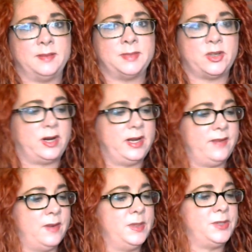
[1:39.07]
I'm sorry if
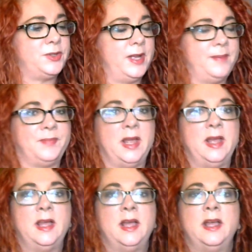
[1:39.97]
I butchered it.
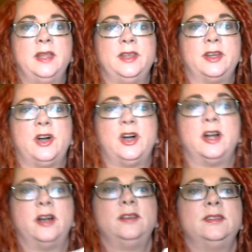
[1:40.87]
The
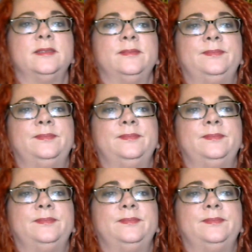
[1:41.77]
cards